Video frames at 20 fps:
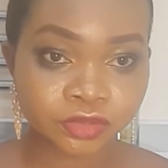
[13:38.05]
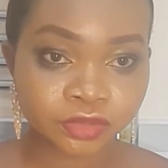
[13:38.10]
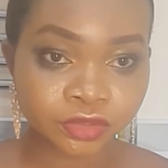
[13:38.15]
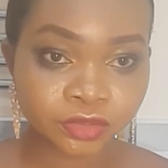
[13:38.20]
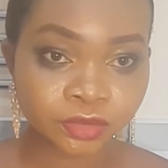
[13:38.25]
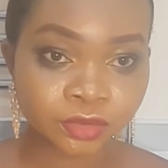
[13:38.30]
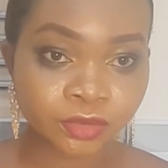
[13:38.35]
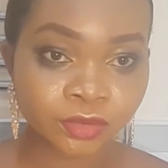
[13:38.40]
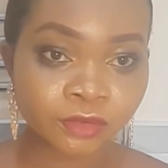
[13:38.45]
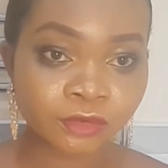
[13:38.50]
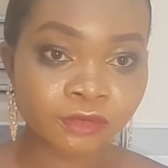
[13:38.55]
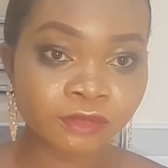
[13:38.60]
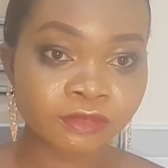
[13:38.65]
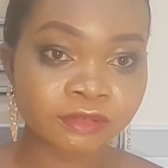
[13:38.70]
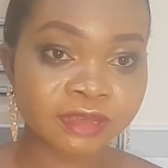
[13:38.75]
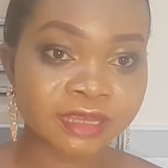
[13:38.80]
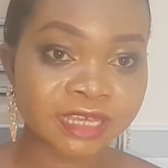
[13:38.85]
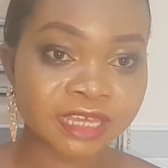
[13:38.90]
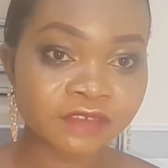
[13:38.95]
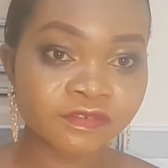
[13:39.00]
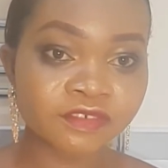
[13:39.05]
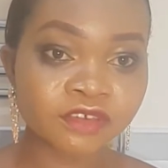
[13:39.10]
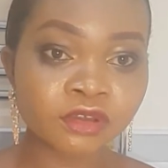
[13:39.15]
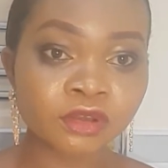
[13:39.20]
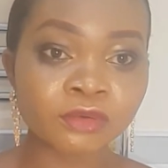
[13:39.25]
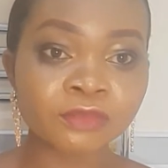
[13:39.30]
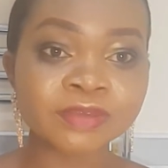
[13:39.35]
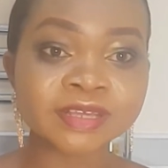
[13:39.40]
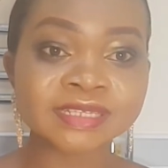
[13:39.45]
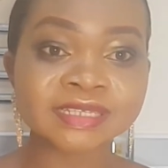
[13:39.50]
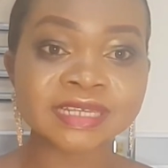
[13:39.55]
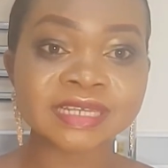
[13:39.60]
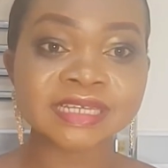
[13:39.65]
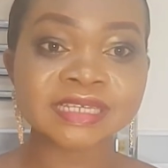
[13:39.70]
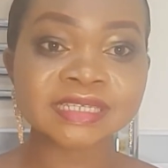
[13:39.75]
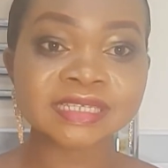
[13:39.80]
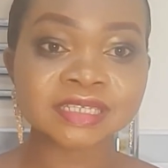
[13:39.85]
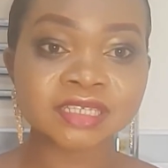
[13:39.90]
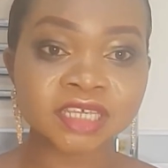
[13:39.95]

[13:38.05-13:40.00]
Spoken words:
you give your reasons,